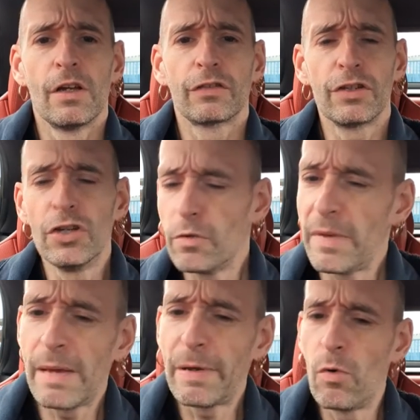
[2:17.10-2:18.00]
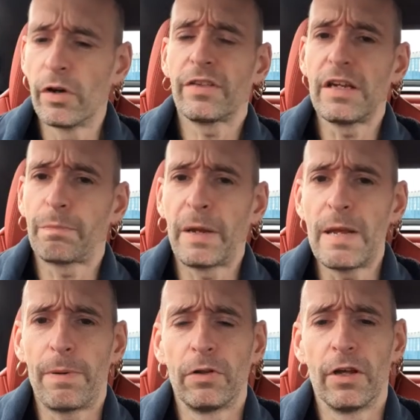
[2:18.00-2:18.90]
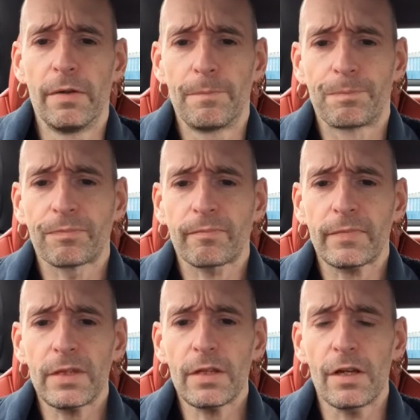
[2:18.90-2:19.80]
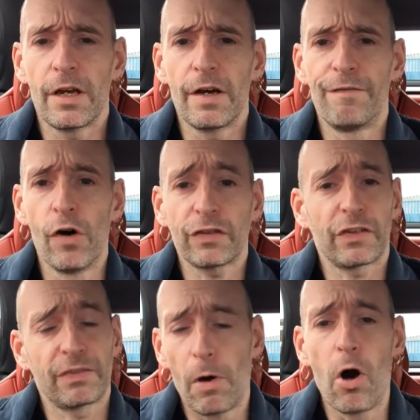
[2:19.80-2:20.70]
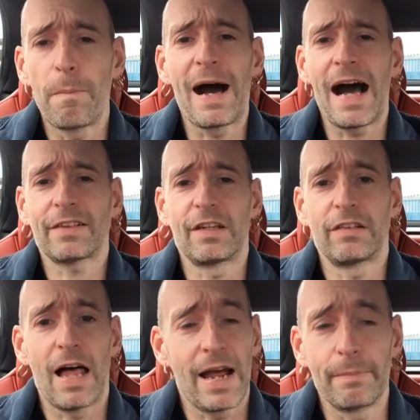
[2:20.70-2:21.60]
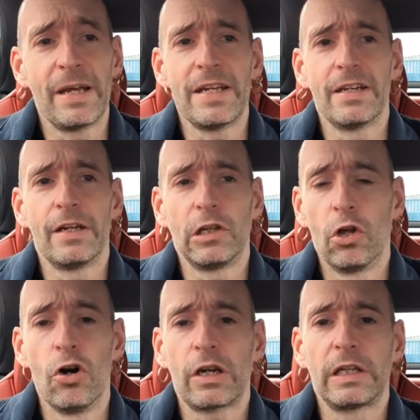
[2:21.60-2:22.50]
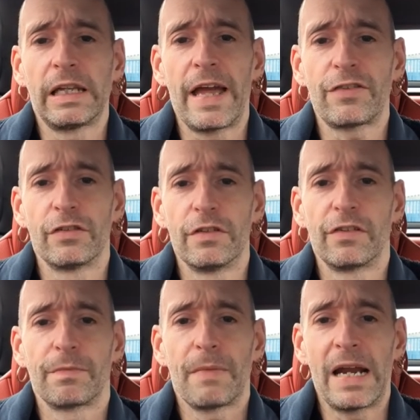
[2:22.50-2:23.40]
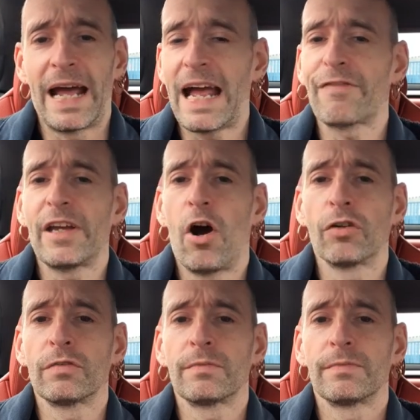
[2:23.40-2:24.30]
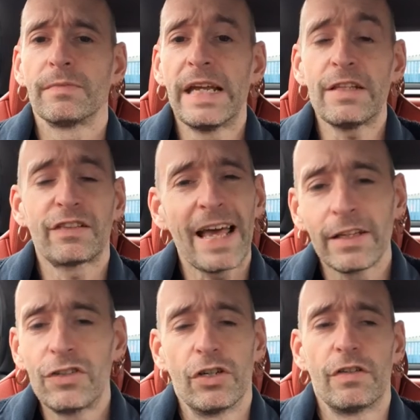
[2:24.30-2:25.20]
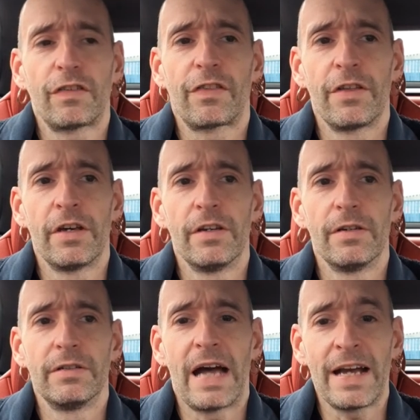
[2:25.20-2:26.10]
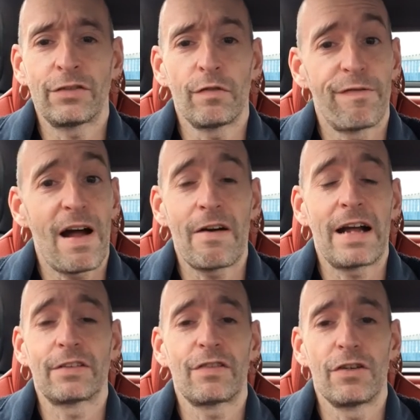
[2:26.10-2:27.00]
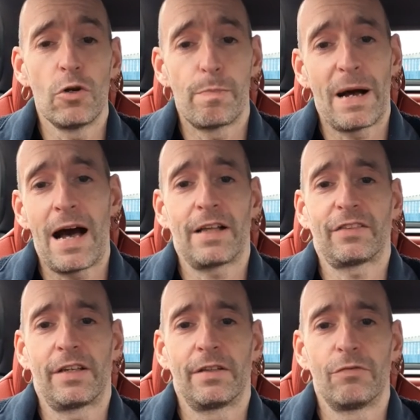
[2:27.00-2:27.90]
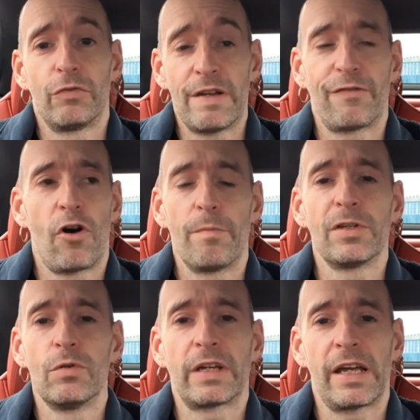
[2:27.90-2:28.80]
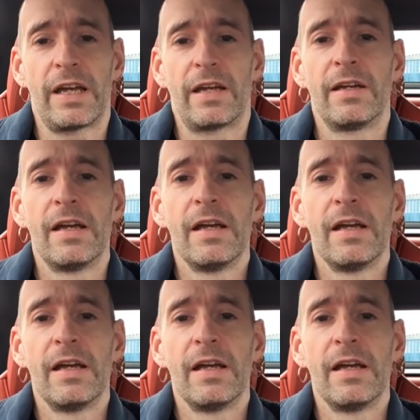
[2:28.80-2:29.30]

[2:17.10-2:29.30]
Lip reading: So you may be one of these people that votes for small parties like me at local elections. And I have it on intelligence that Nigel Farage's new party, Reform UK,